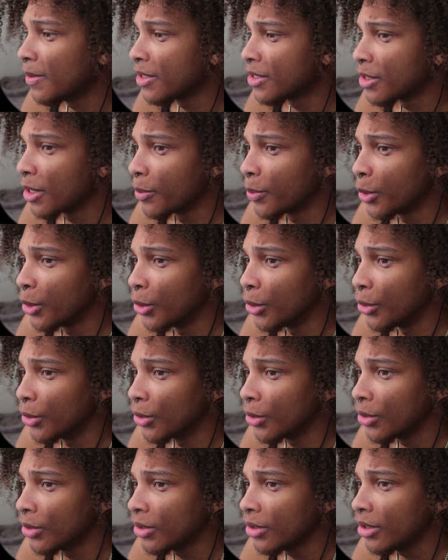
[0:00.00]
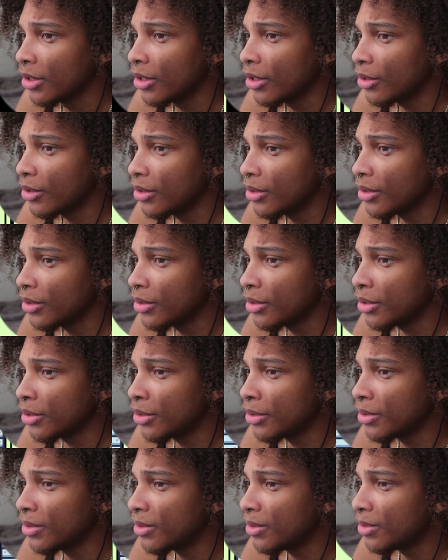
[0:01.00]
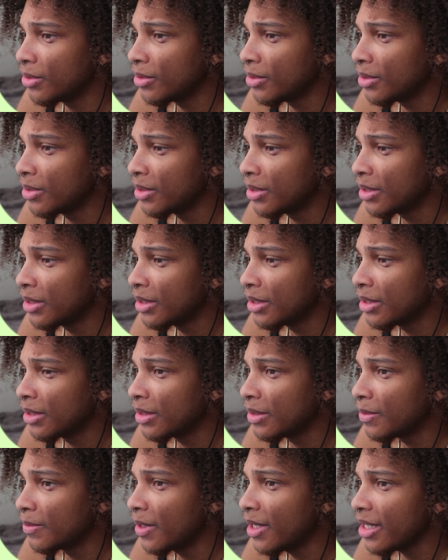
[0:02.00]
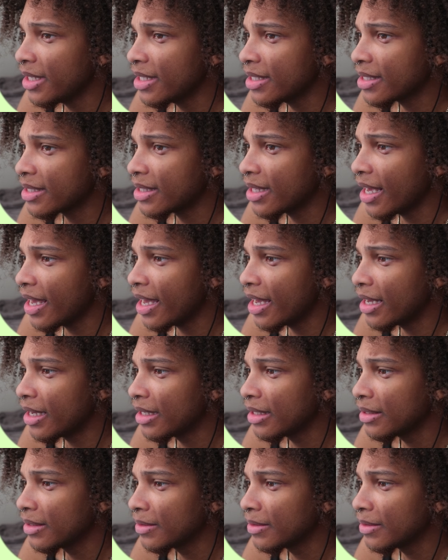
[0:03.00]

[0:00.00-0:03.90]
What's up here? Oh. What is that?